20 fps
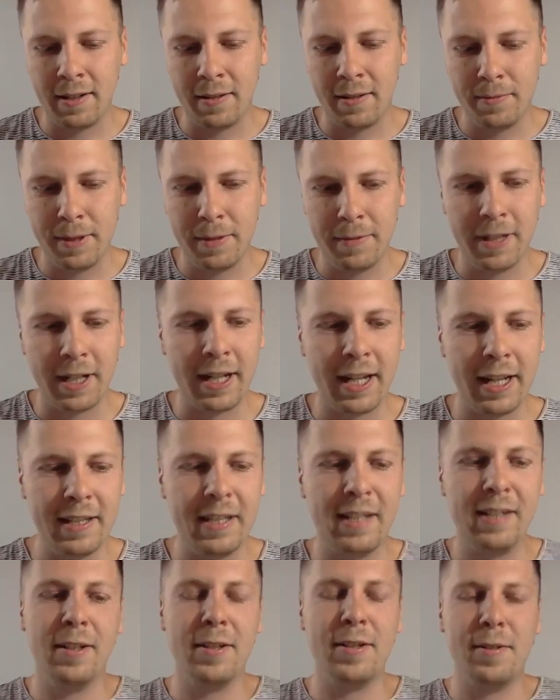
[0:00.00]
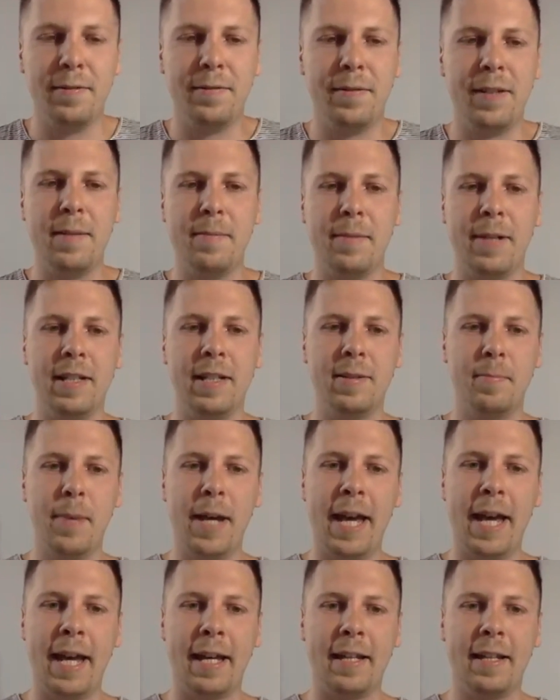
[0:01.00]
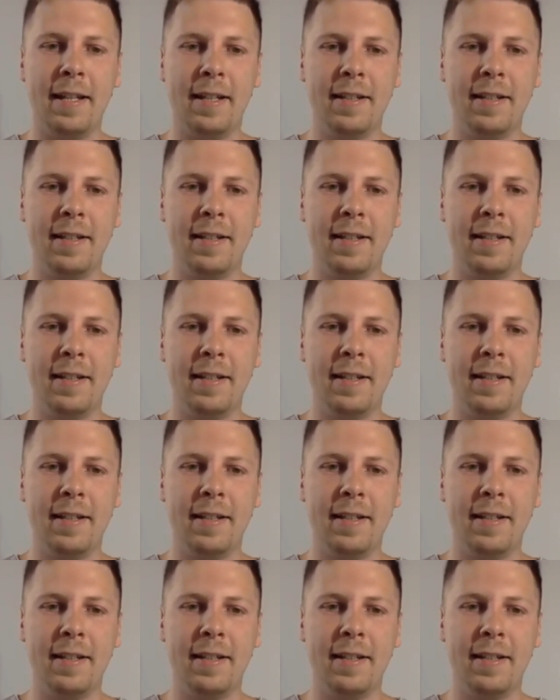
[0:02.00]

we were getting lots of emails back,